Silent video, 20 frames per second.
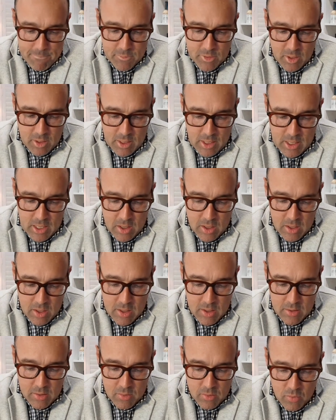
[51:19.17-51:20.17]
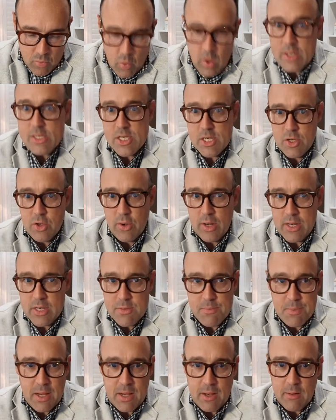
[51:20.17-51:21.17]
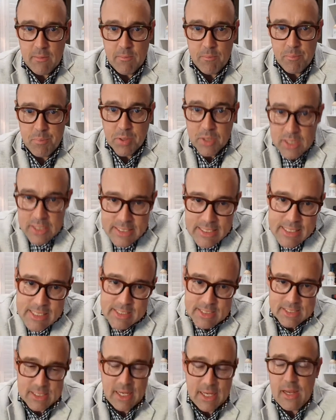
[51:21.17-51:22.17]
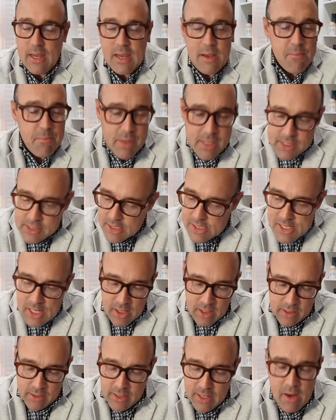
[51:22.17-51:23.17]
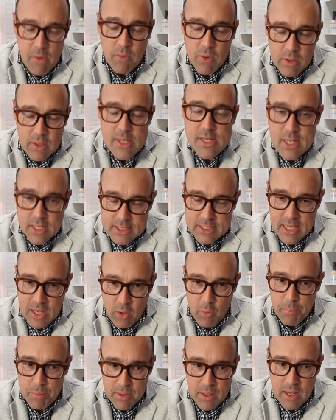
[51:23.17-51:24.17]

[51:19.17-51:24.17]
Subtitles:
to donate to me, please, it means a ton. It really does help.